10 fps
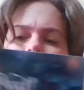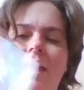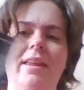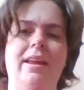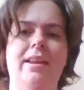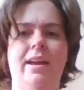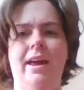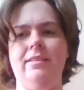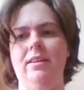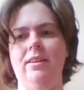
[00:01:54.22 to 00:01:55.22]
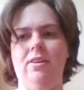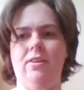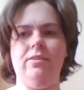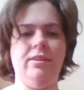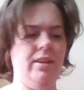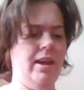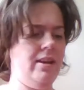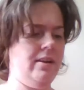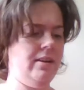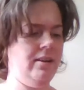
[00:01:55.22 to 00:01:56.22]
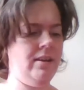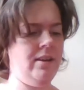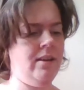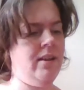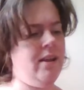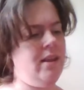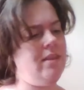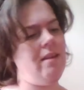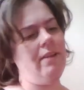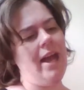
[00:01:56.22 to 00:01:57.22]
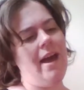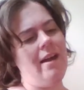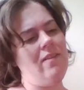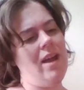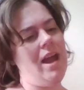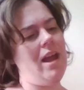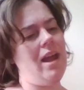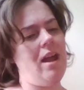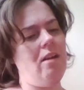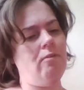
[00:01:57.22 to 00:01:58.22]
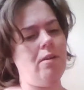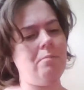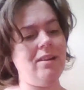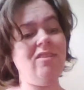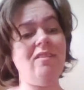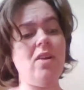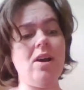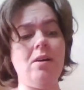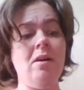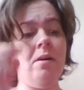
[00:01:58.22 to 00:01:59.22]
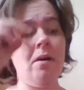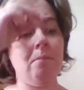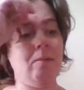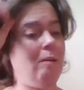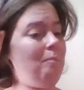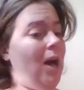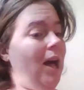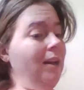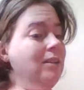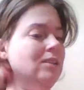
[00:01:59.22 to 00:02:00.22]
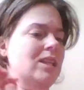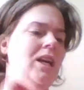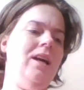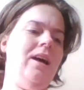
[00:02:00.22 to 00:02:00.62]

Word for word: And then it has a little letter. Then we have a romance reveal book box.